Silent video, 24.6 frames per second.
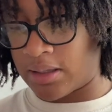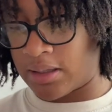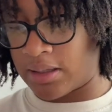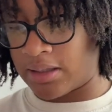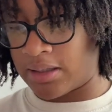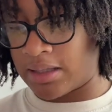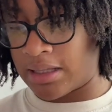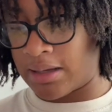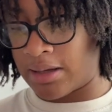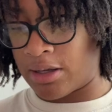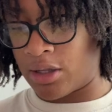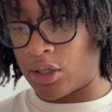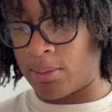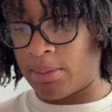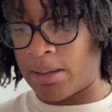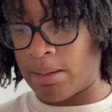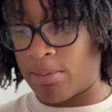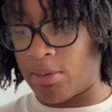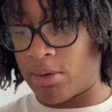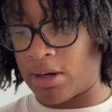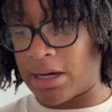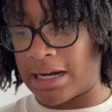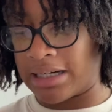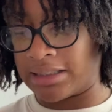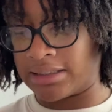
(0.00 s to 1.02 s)
let other
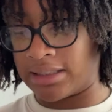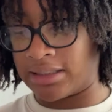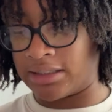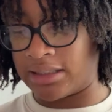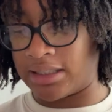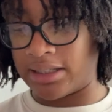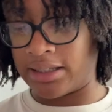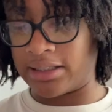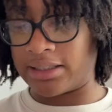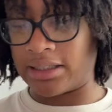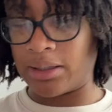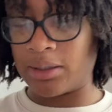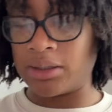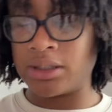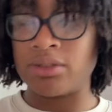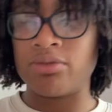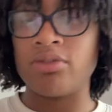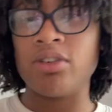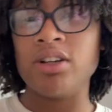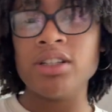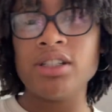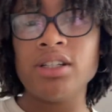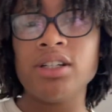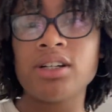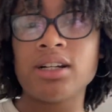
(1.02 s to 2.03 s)
people access it. Because I was
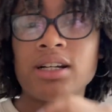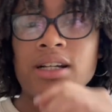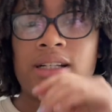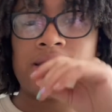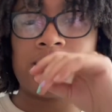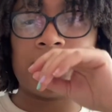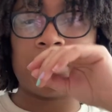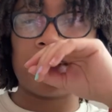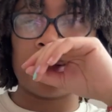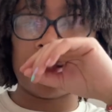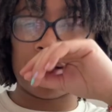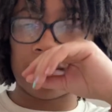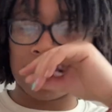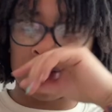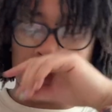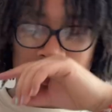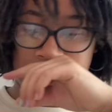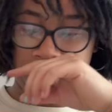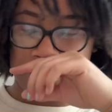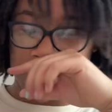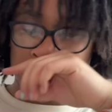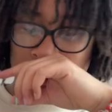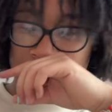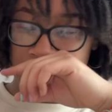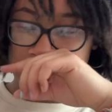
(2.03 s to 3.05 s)
originally going to sell the
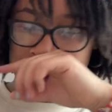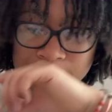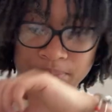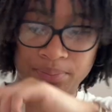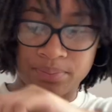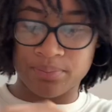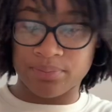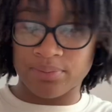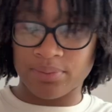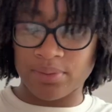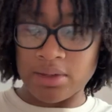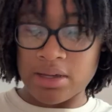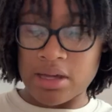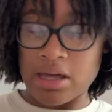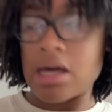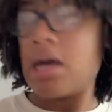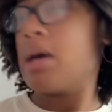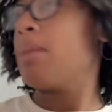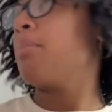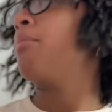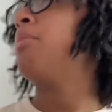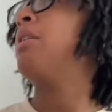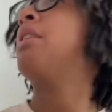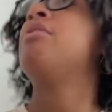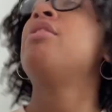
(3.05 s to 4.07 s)
originals.
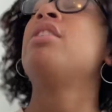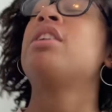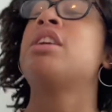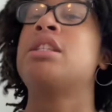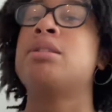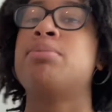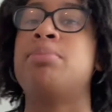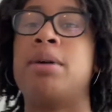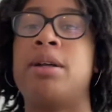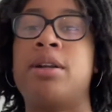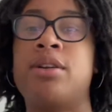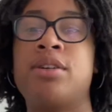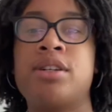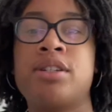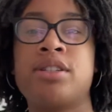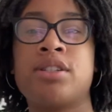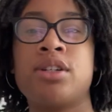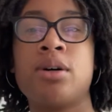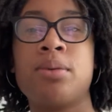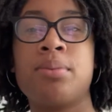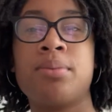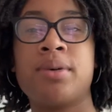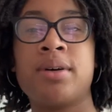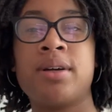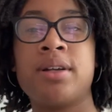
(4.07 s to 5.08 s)
But I think it's better to
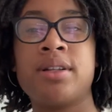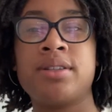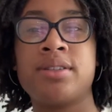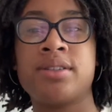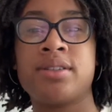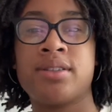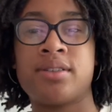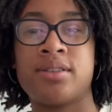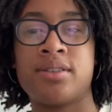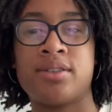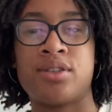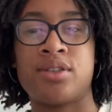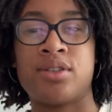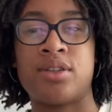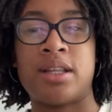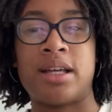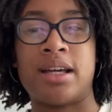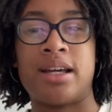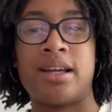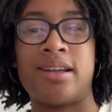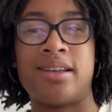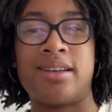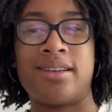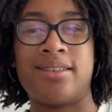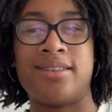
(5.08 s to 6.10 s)
sell prints so
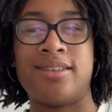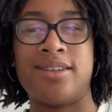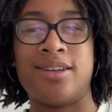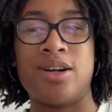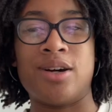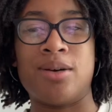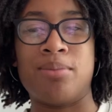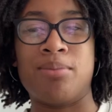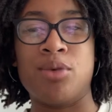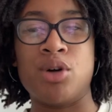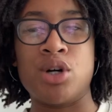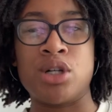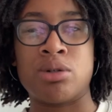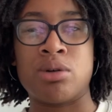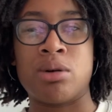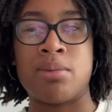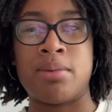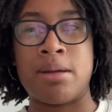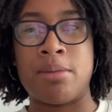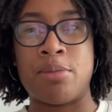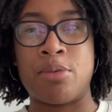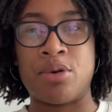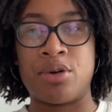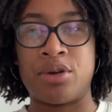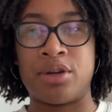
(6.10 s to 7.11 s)
that, multiple
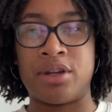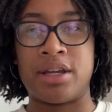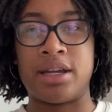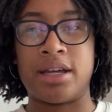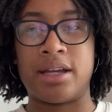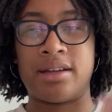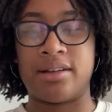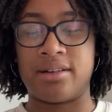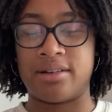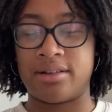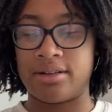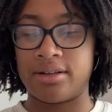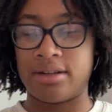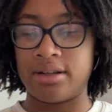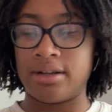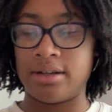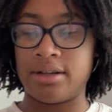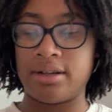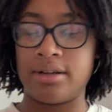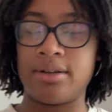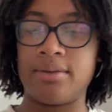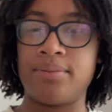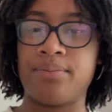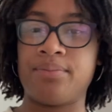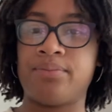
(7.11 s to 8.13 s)
people can get,
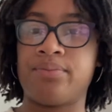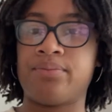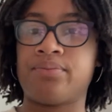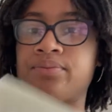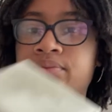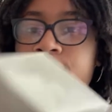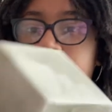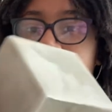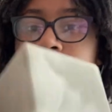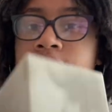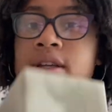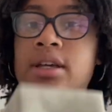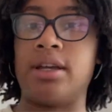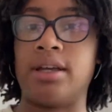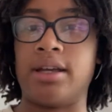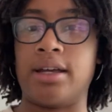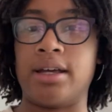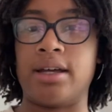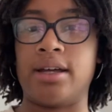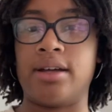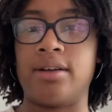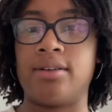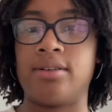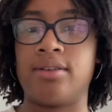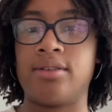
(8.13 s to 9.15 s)

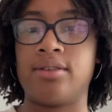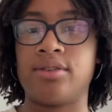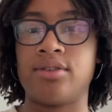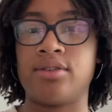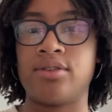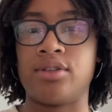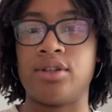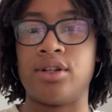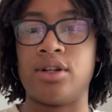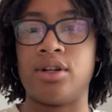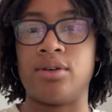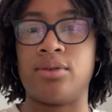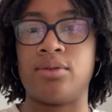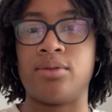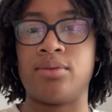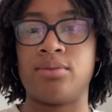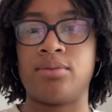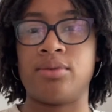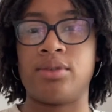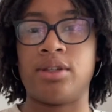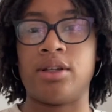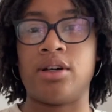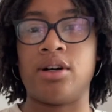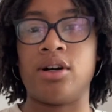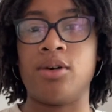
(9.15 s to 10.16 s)

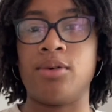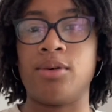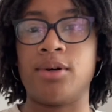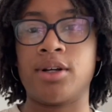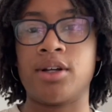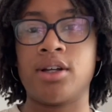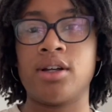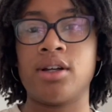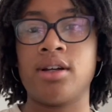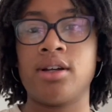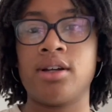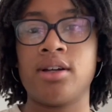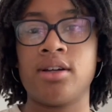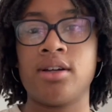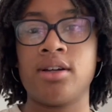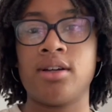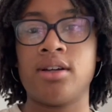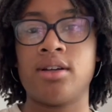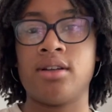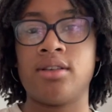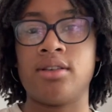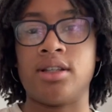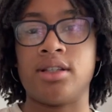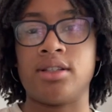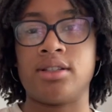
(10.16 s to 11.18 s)
the artwork.
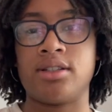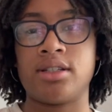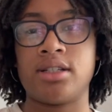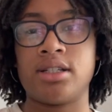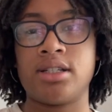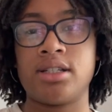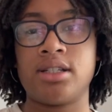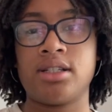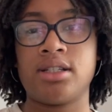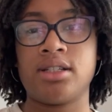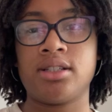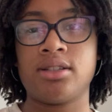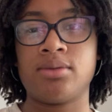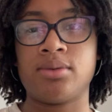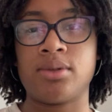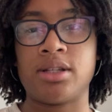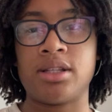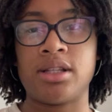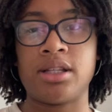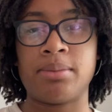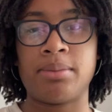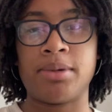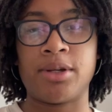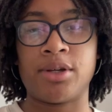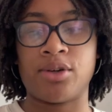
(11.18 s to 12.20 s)
This is one of
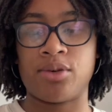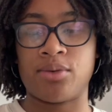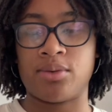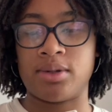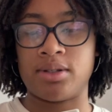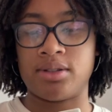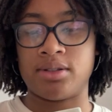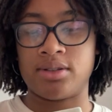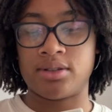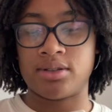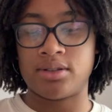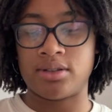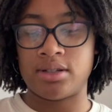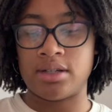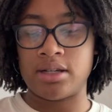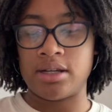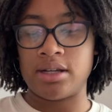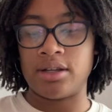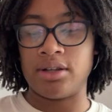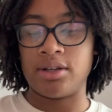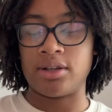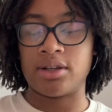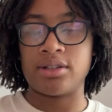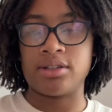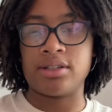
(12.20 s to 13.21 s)
the bigger ones.
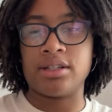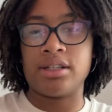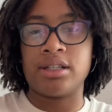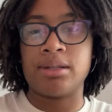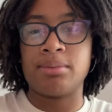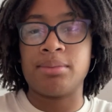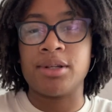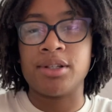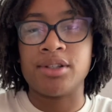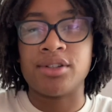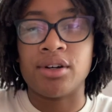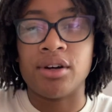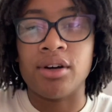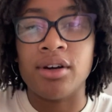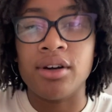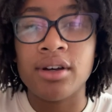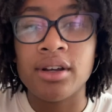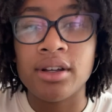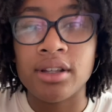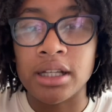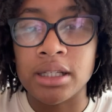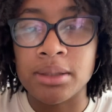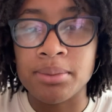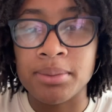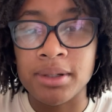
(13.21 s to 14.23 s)
You can see it's a bit dark.
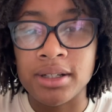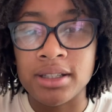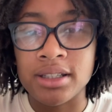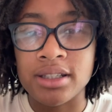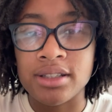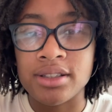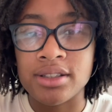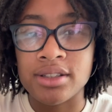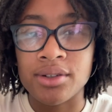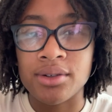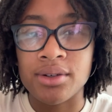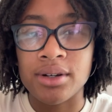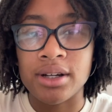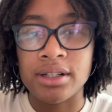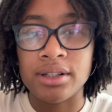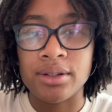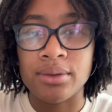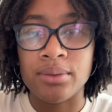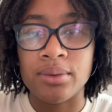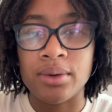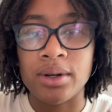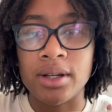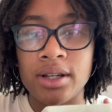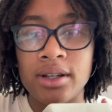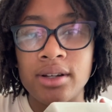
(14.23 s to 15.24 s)
That's because it's still kind of
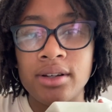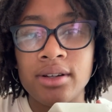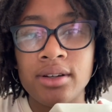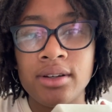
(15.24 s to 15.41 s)
wet.